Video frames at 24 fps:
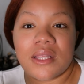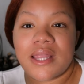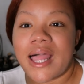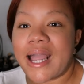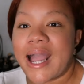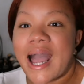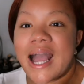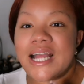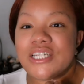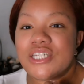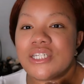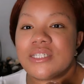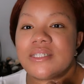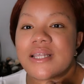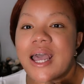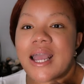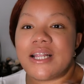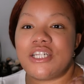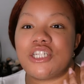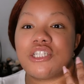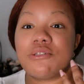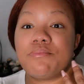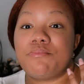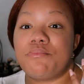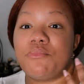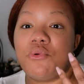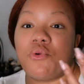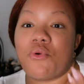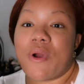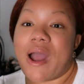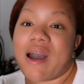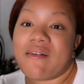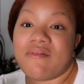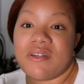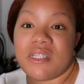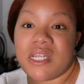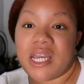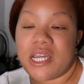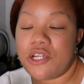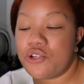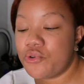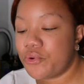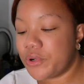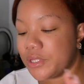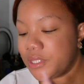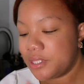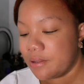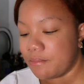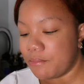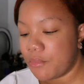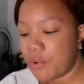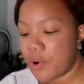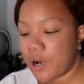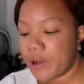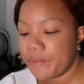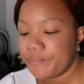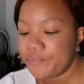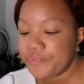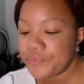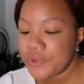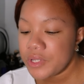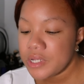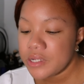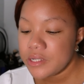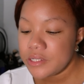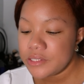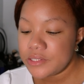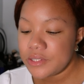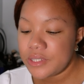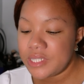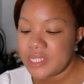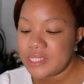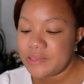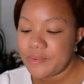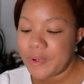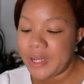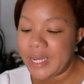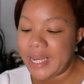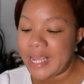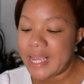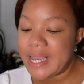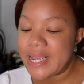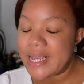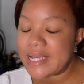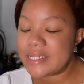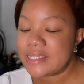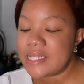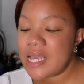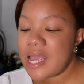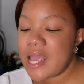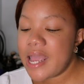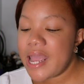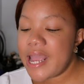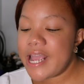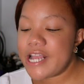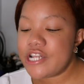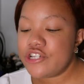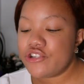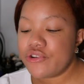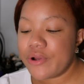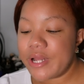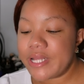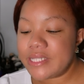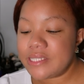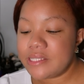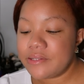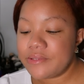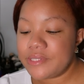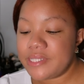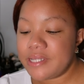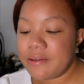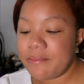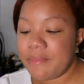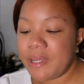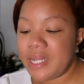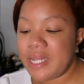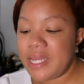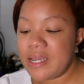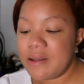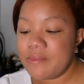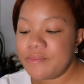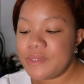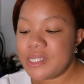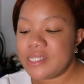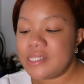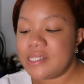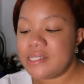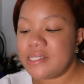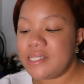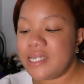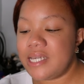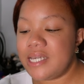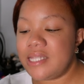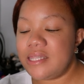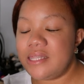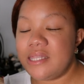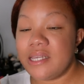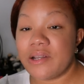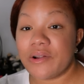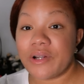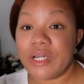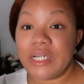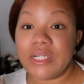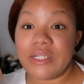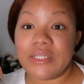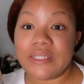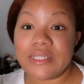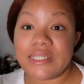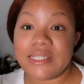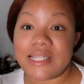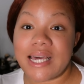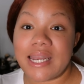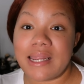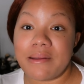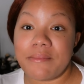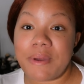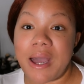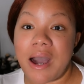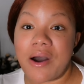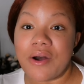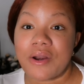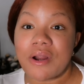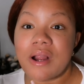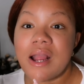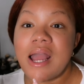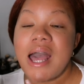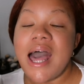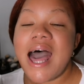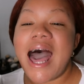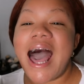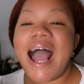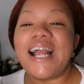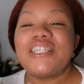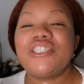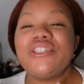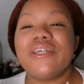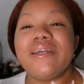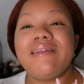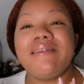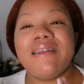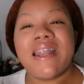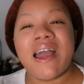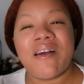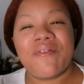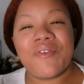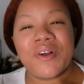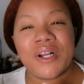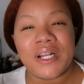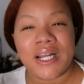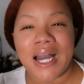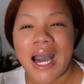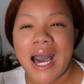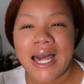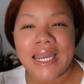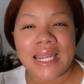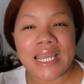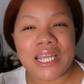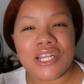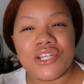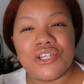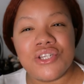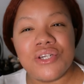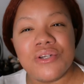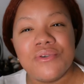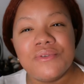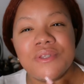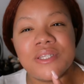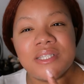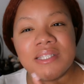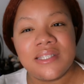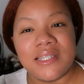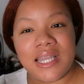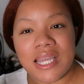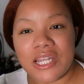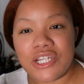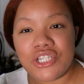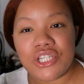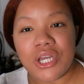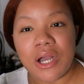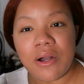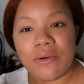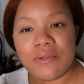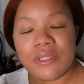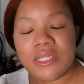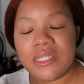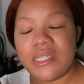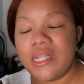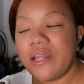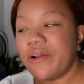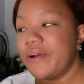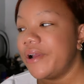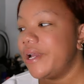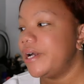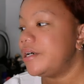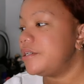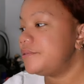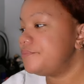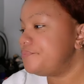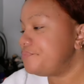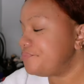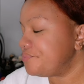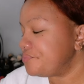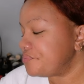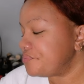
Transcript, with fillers: Like, I just, I just gravitate toward them more. So this one is in translucent medium. This is the Ethereal Setting Powder. I actually never got into the skin toned Ethereal.